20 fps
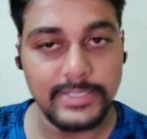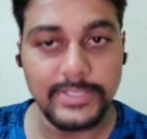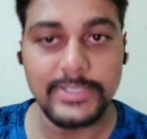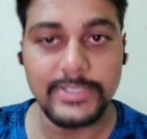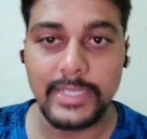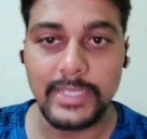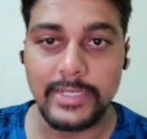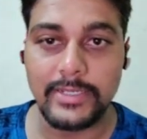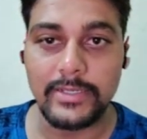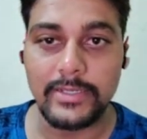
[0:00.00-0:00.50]

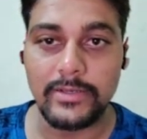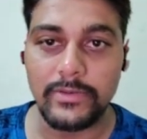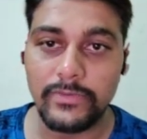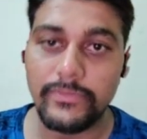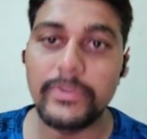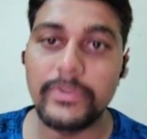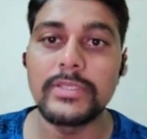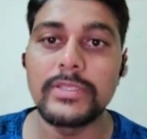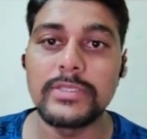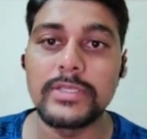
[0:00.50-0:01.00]
gender
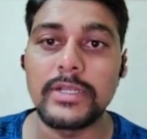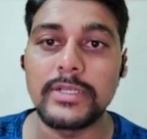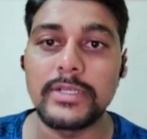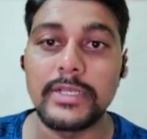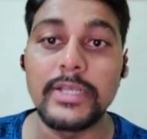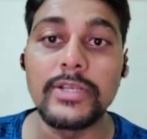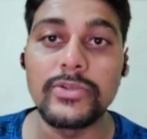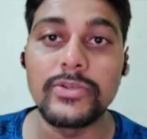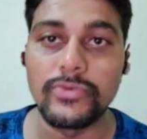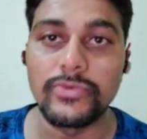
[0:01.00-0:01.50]
with
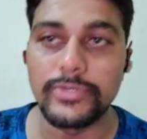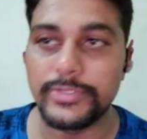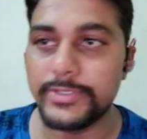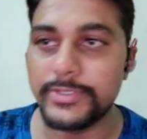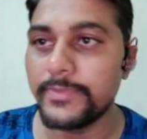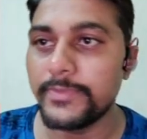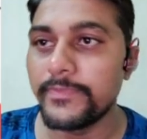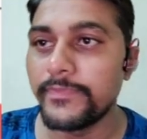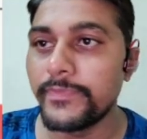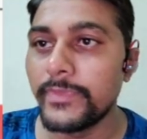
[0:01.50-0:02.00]
certain
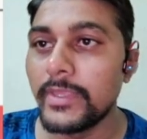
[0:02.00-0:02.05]
rules.